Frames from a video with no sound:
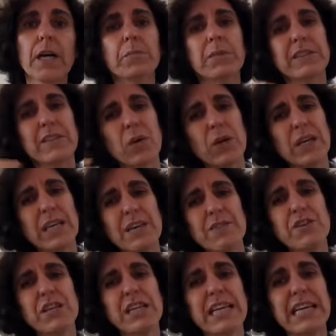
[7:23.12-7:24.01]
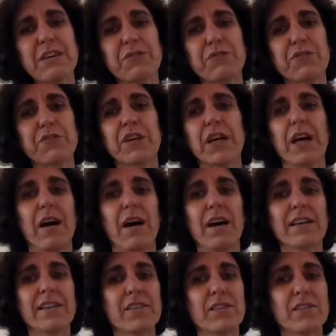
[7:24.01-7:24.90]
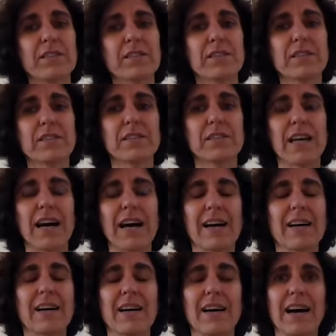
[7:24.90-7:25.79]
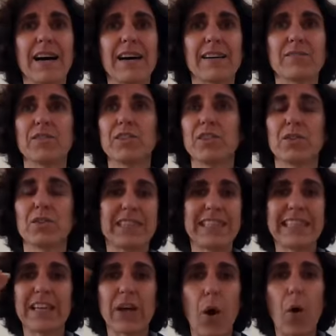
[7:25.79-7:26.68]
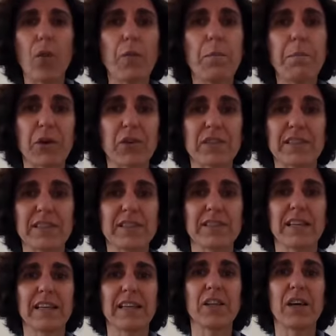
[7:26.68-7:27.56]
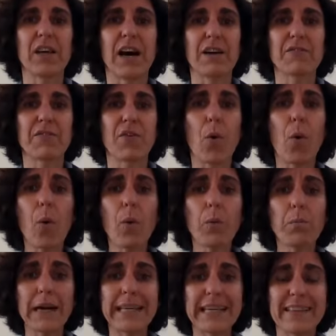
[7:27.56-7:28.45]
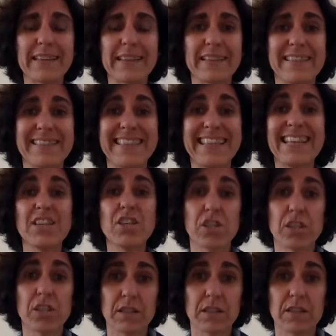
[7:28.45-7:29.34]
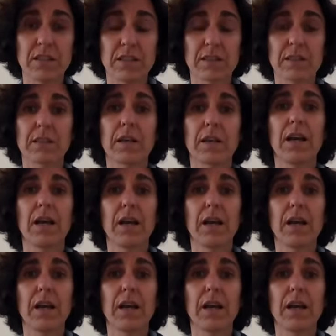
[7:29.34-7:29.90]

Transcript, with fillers: But so even if I don't, tick all the boxes and have all my intentions